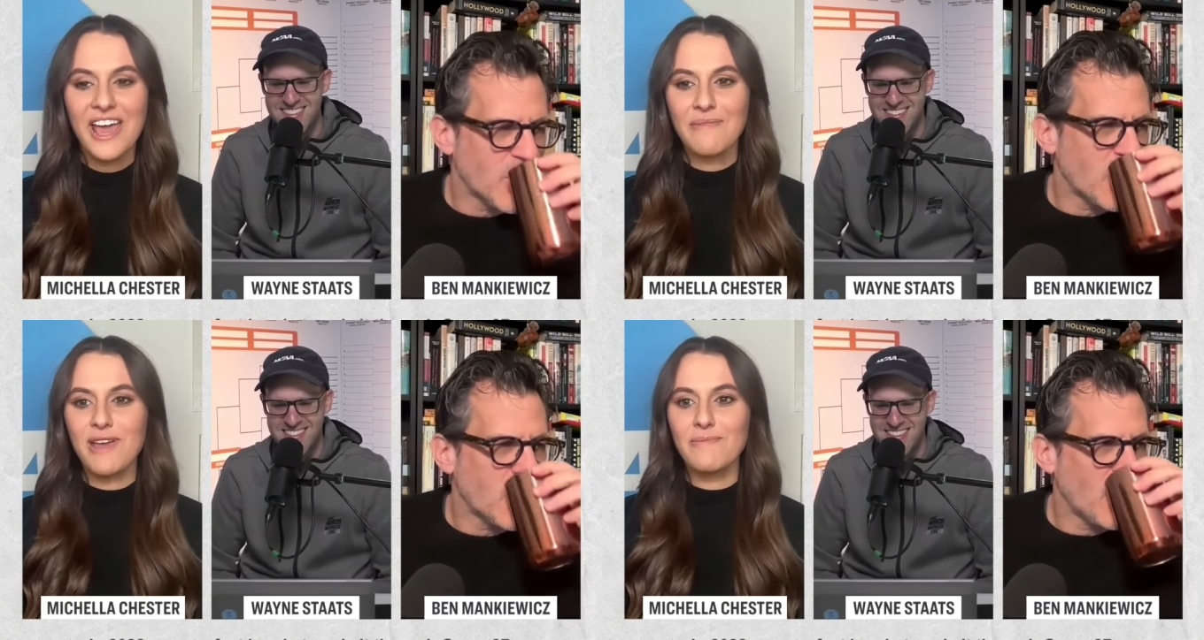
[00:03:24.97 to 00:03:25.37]

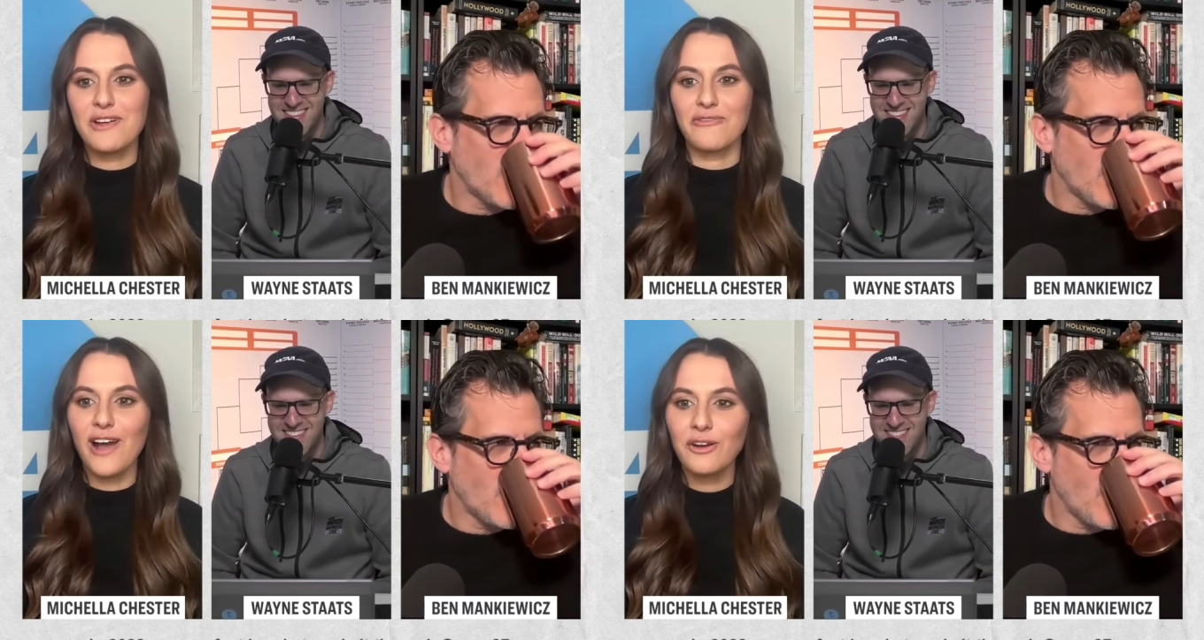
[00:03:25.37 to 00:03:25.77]
Speaker 1: maybe
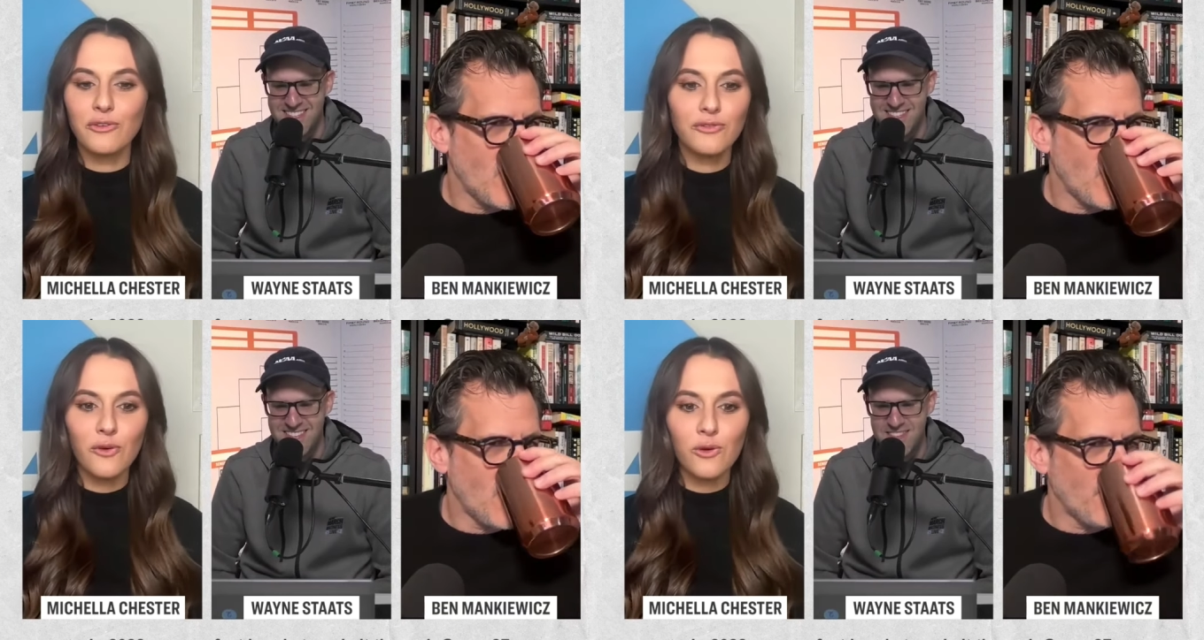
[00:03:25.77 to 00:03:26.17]
your final
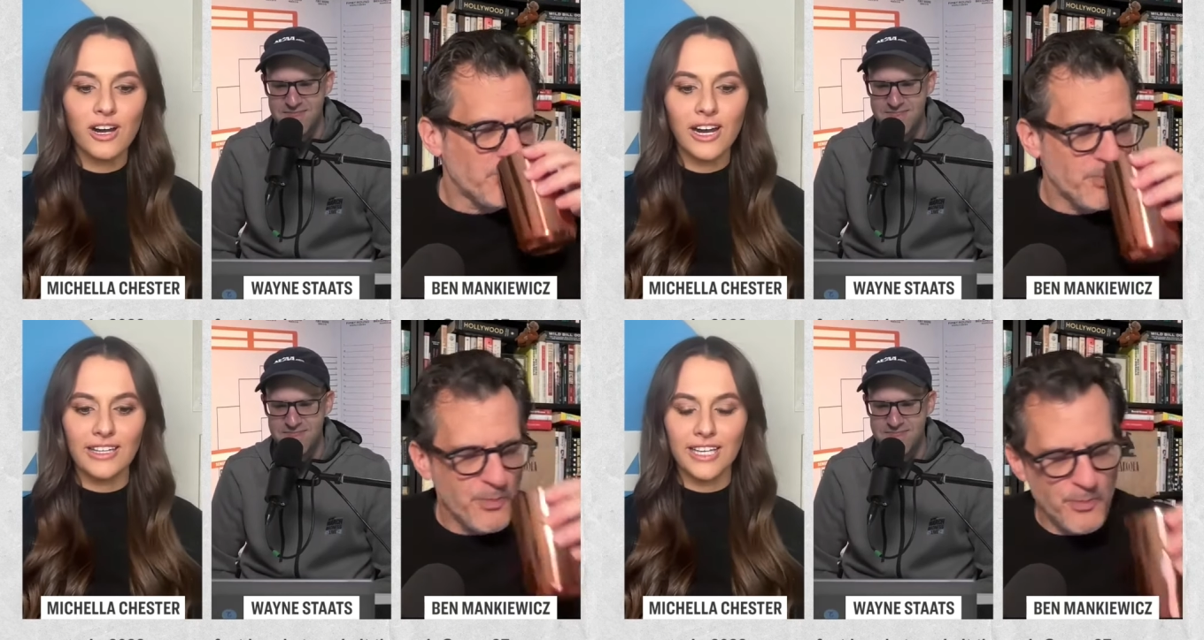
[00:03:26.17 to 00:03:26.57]

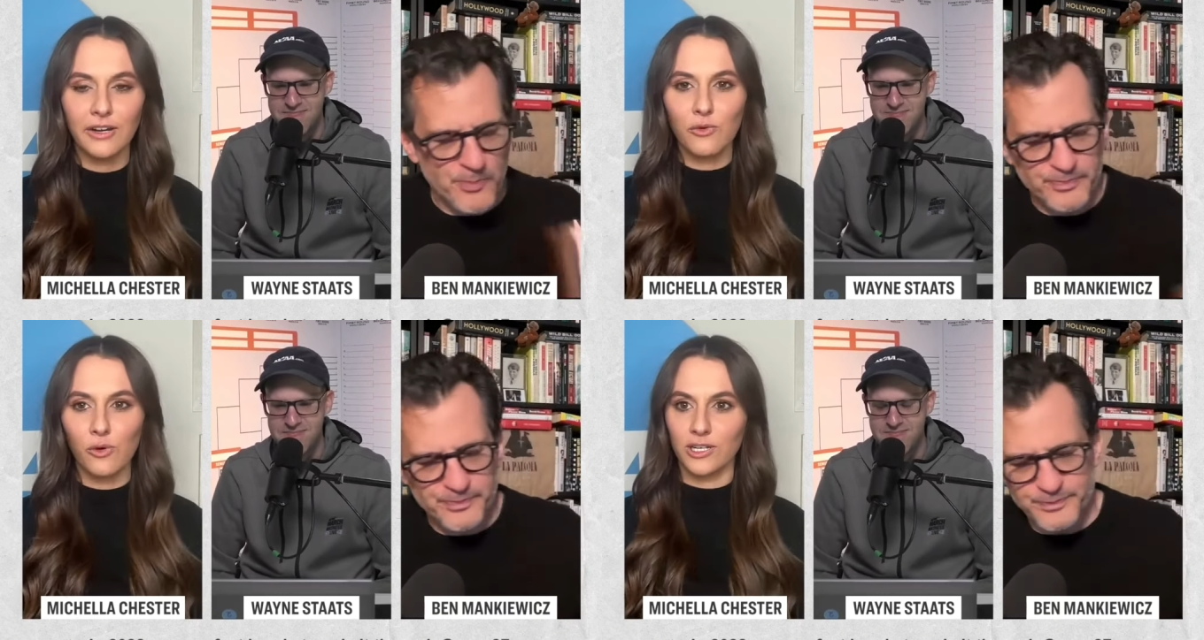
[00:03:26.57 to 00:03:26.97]
four, and then
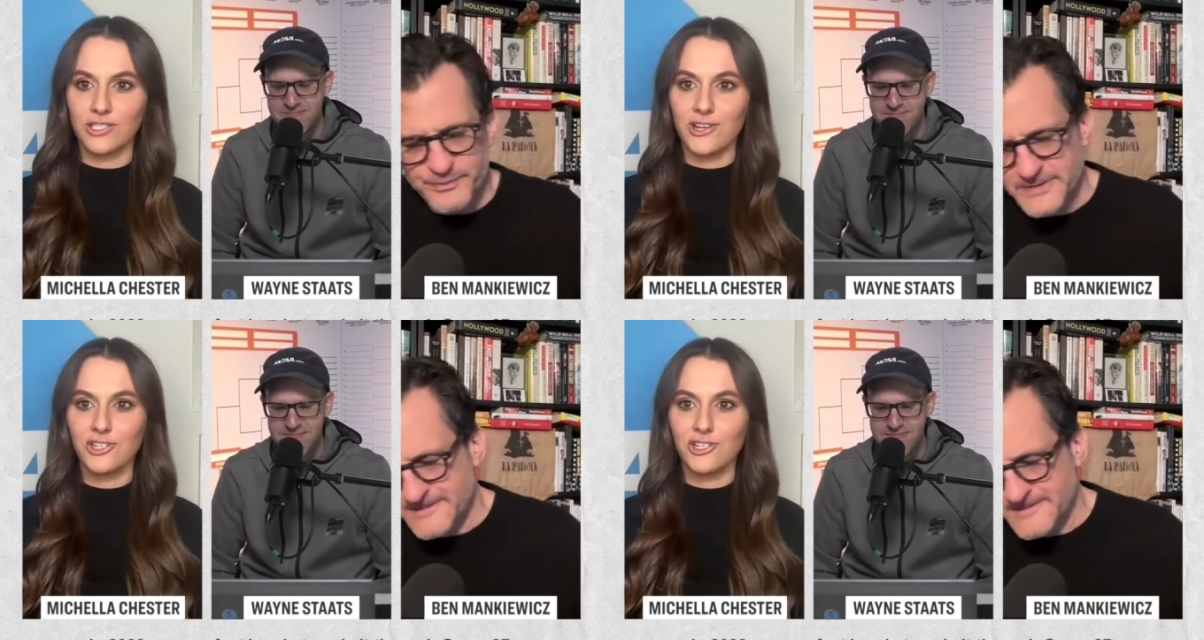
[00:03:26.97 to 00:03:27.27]
of course your